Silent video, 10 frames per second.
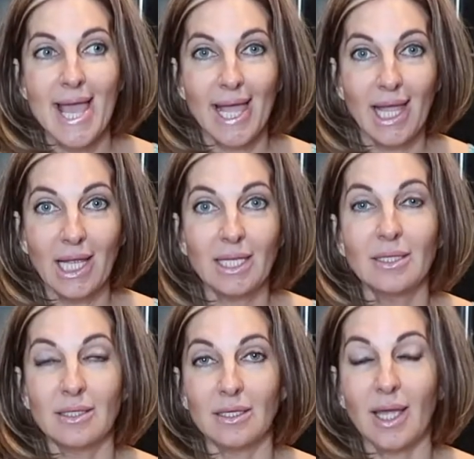And
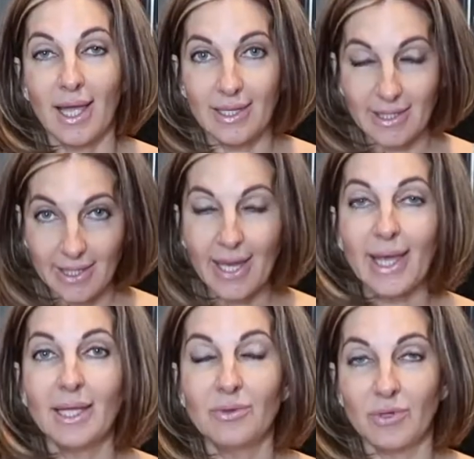at the
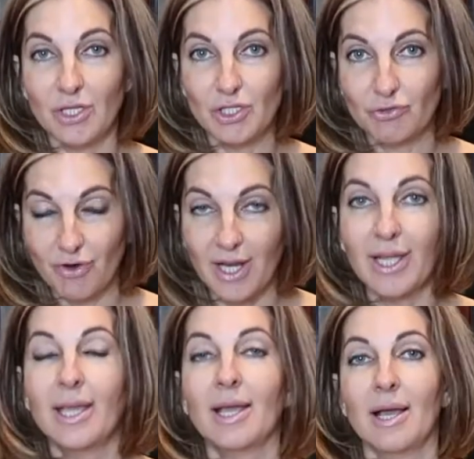end, when it's ready,